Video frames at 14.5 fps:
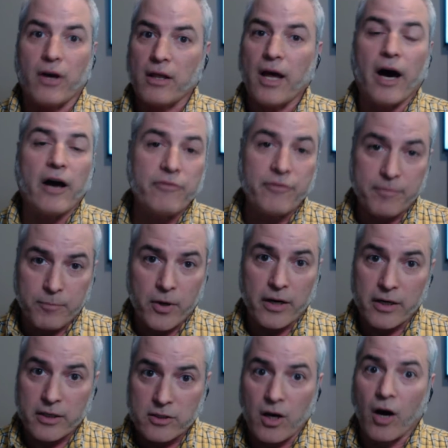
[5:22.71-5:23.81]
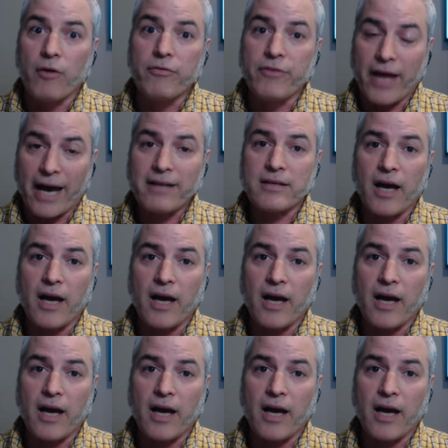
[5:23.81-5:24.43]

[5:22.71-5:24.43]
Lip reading: a lot of products of that